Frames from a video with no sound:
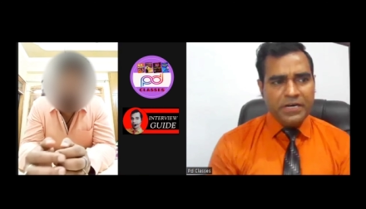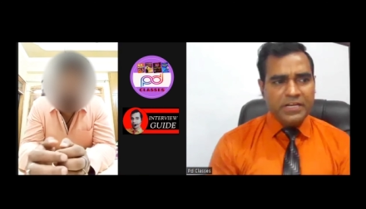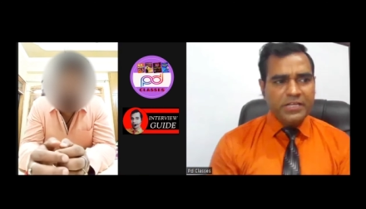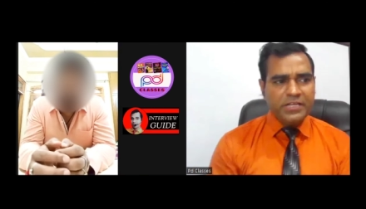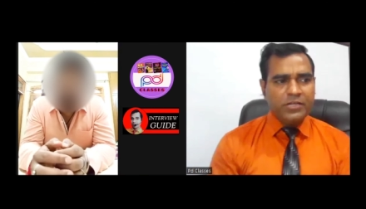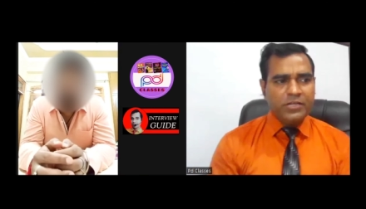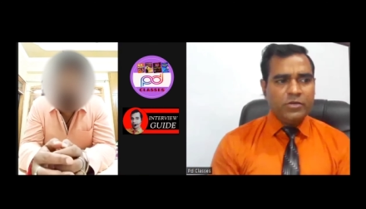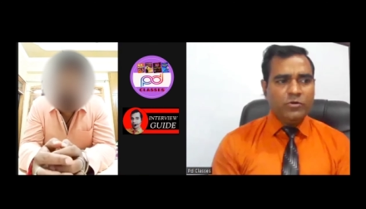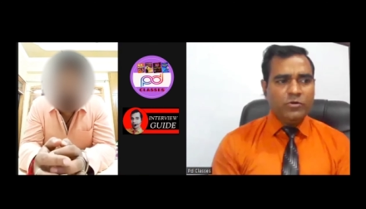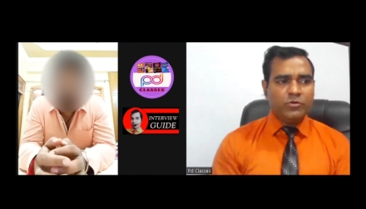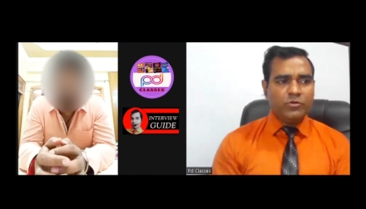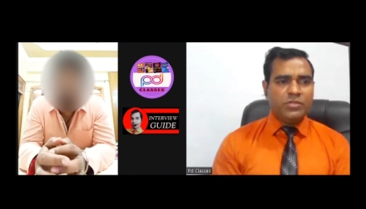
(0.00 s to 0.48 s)
cooperating
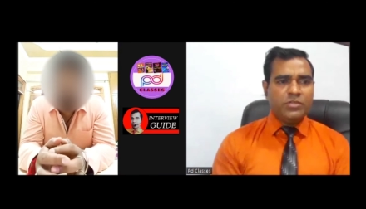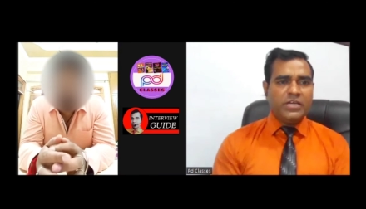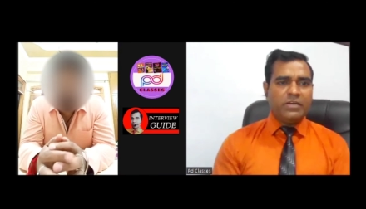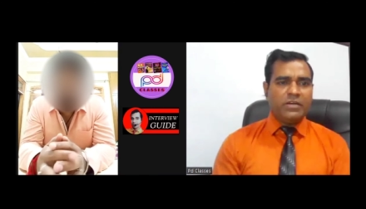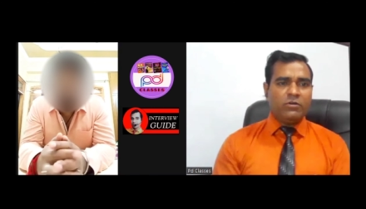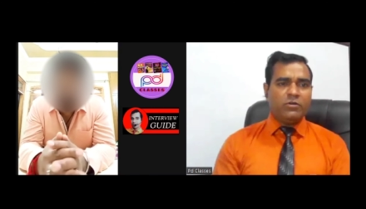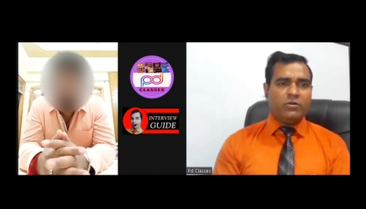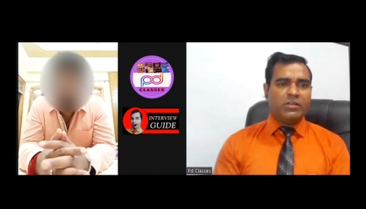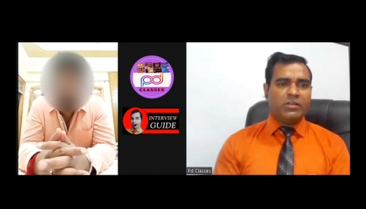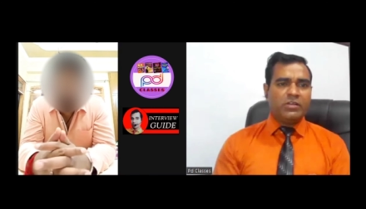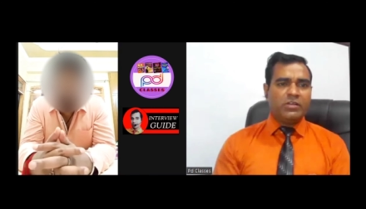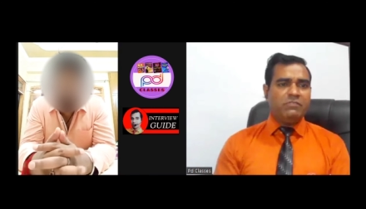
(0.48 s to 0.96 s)
you, they are
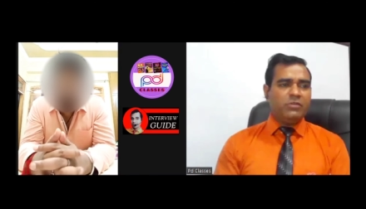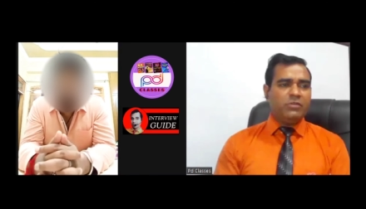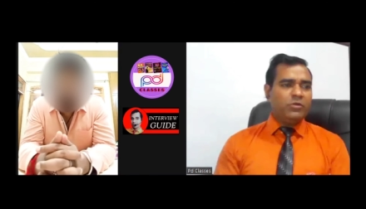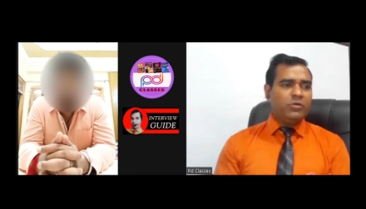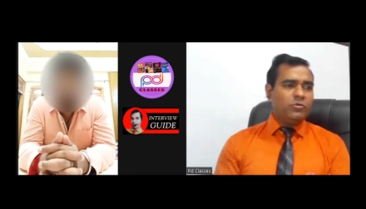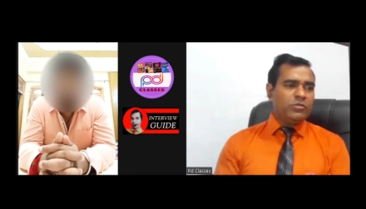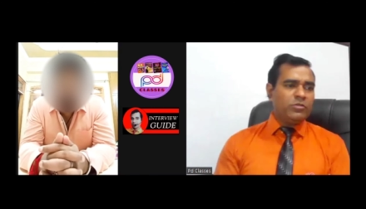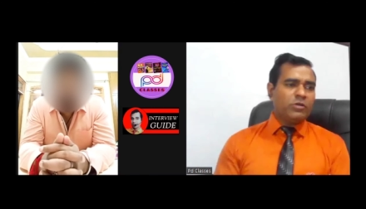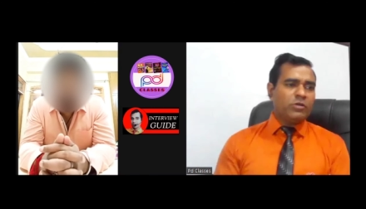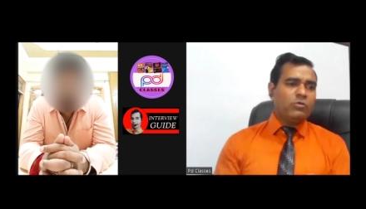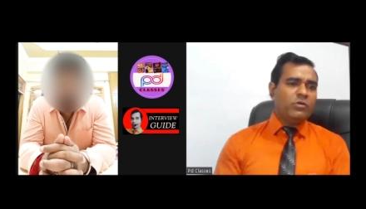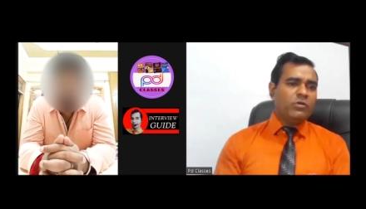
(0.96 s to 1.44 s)
not giving
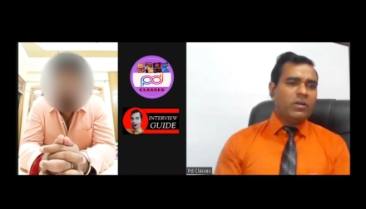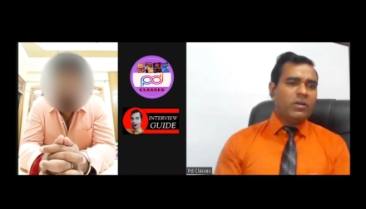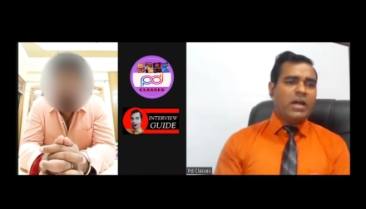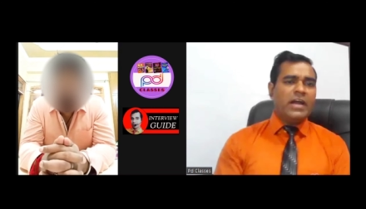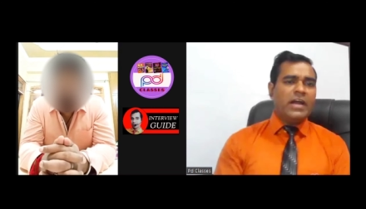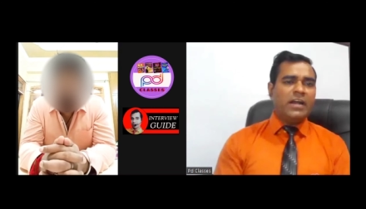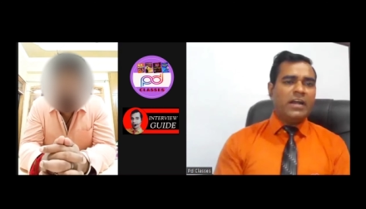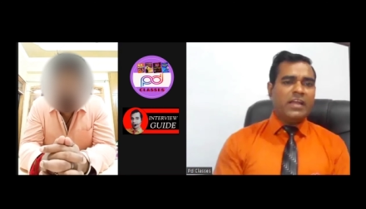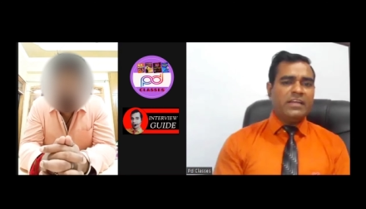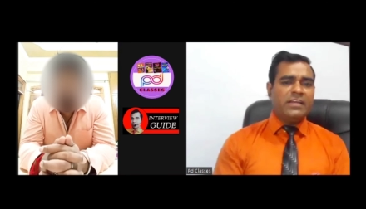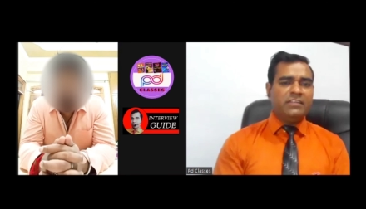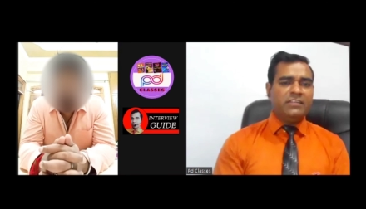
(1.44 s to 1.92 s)
you the good
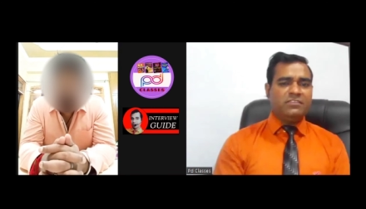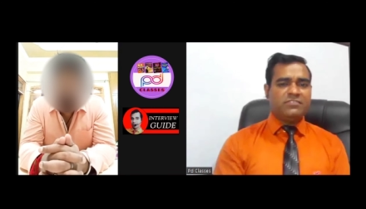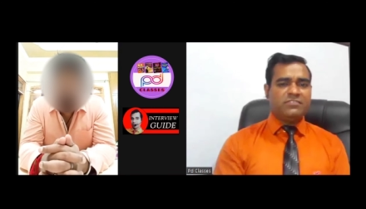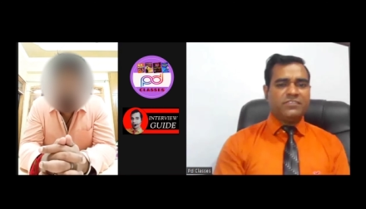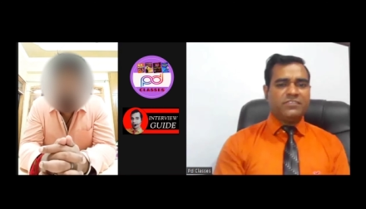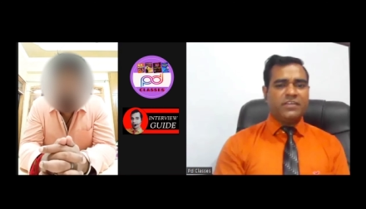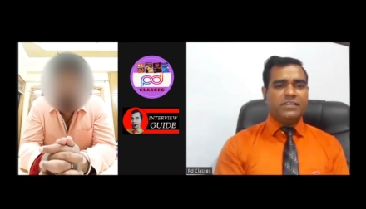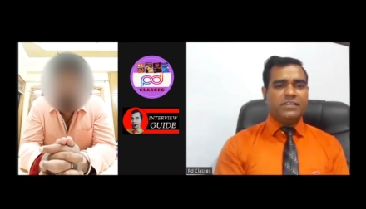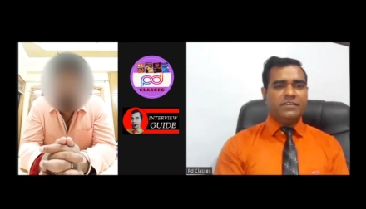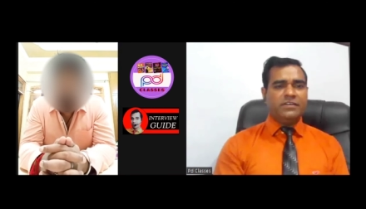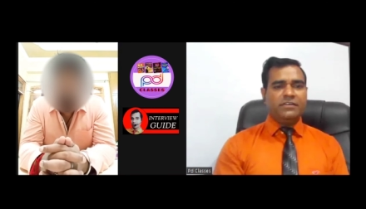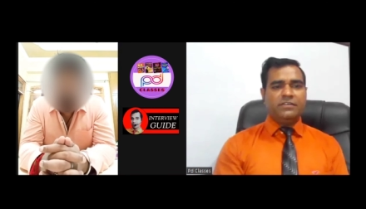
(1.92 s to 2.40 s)
guidelines
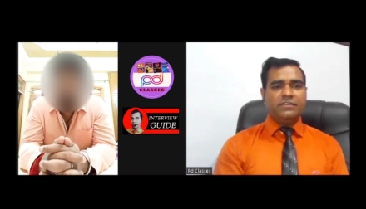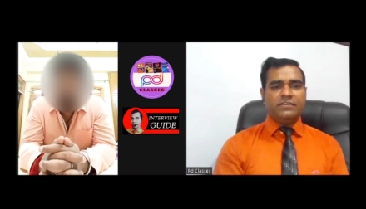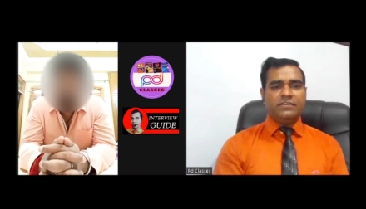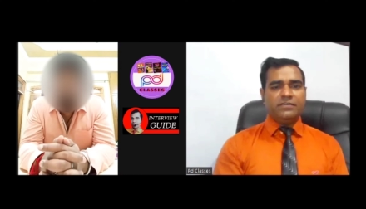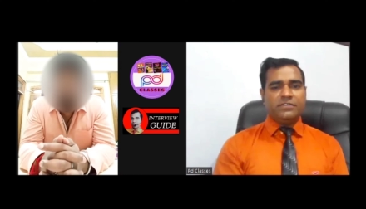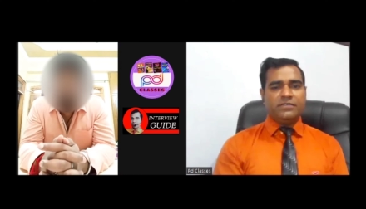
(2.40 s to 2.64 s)
and